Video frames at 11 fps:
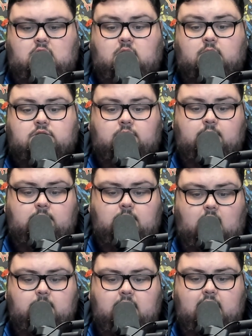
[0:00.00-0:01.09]
Comes from
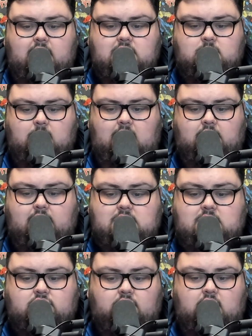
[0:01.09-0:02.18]
Armia as well,
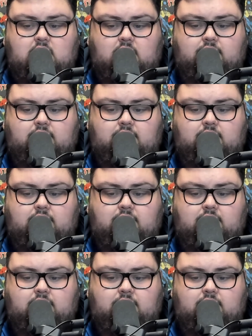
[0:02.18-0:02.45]
aggressive striker,